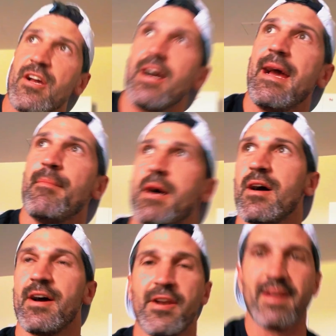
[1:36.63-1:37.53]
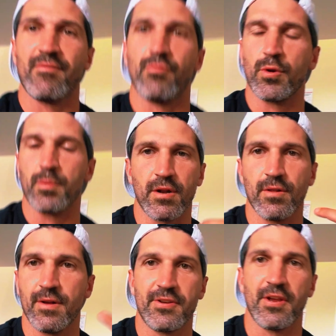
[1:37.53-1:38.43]
Kiama, I don't have a water
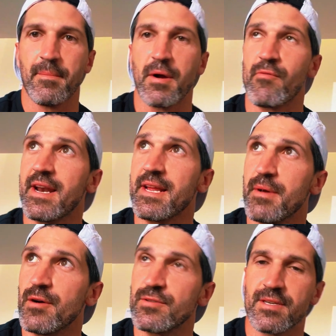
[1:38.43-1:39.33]
bottle, I don't have my running belt.